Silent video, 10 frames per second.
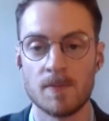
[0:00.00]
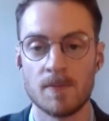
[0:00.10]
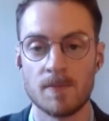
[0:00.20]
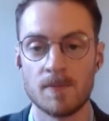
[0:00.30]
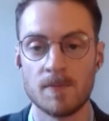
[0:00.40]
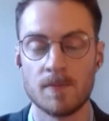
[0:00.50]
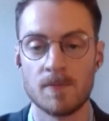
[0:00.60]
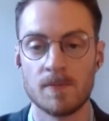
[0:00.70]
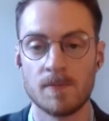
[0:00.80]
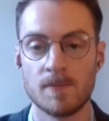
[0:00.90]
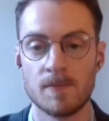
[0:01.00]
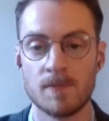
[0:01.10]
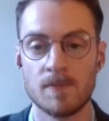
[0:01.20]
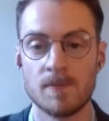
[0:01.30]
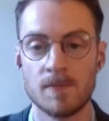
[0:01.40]

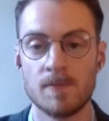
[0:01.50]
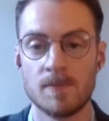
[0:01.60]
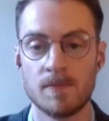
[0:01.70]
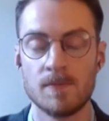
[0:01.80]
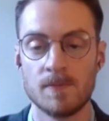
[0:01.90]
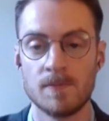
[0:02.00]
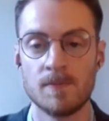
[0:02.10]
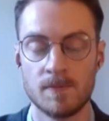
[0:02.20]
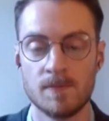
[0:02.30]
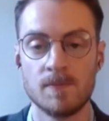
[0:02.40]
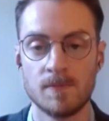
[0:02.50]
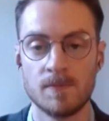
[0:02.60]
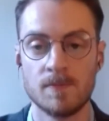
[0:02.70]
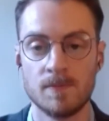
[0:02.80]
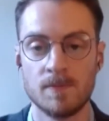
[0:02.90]

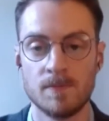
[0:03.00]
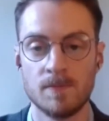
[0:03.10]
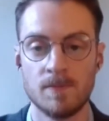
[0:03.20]
This person isn't speaking.